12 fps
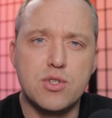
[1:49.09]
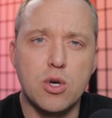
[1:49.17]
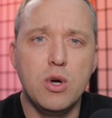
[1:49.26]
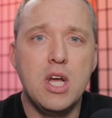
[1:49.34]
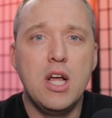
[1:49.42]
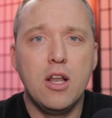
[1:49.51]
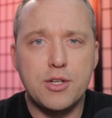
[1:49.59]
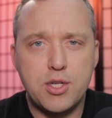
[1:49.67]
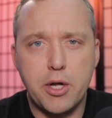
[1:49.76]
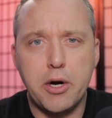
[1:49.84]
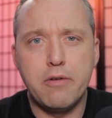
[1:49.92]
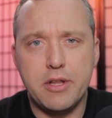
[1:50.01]
So, let's
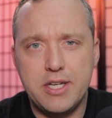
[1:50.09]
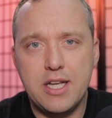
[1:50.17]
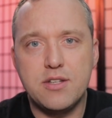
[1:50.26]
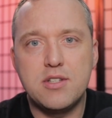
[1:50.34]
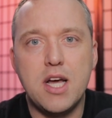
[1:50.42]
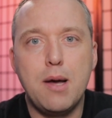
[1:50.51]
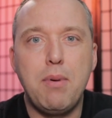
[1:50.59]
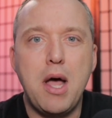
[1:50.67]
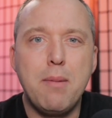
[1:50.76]
go over to the desktop.